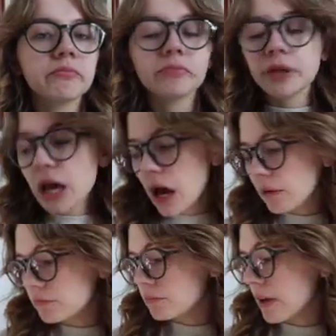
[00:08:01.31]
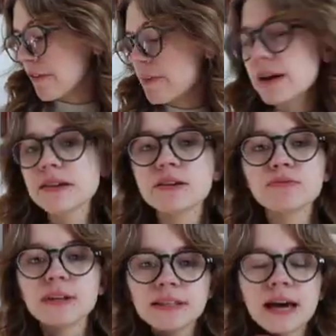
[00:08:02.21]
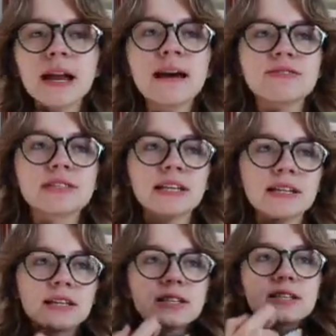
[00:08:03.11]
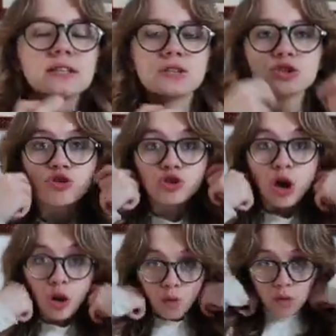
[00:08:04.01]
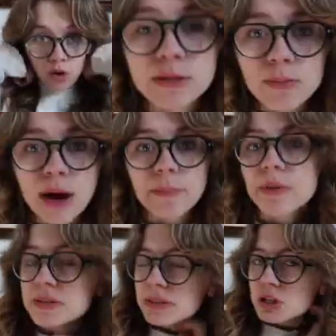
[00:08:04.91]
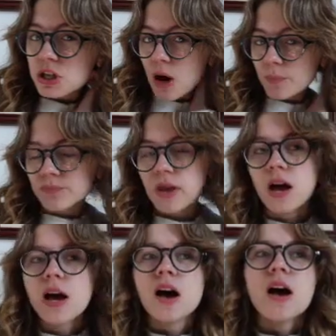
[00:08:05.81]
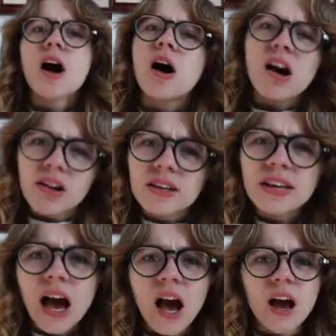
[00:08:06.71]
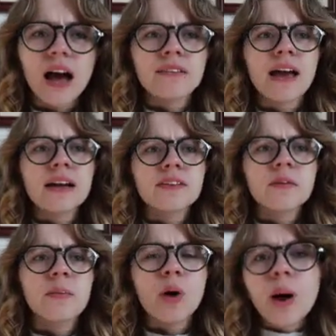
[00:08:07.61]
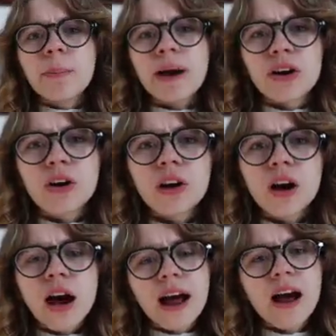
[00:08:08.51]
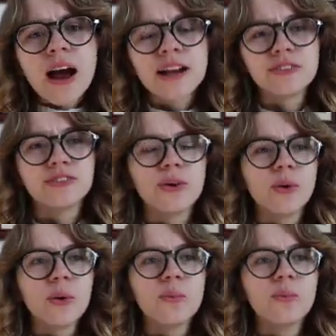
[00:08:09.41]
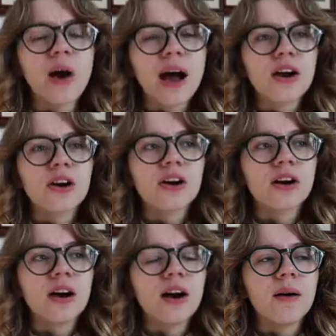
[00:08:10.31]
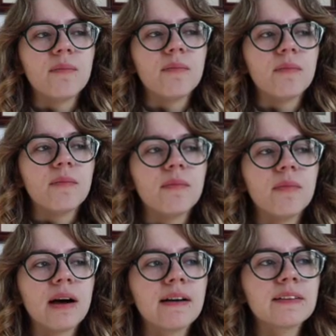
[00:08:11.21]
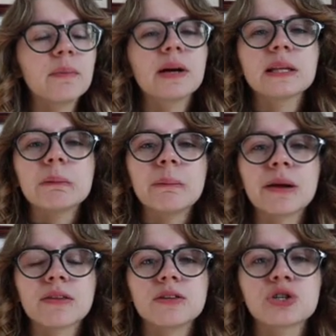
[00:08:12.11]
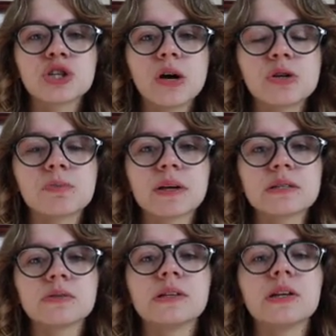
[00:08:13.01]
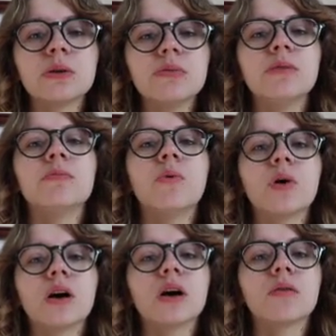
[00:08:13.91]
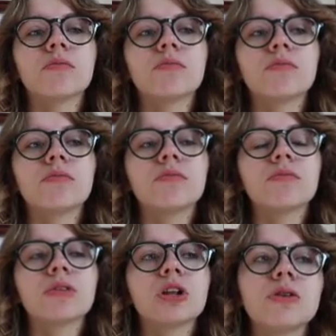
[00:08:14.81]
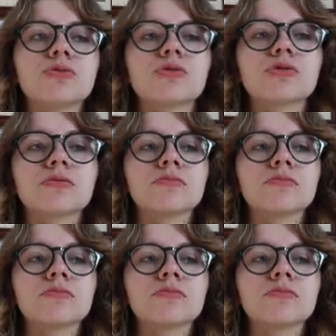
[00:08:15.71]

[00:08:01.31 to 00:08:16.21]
yeah. Everybody's read that. I've seen the show. It's on Prime. I've seen the show. Yeah, I liked the book better. I don't know why, or I liked the book a little bit better than the show just because it was a little bit more closed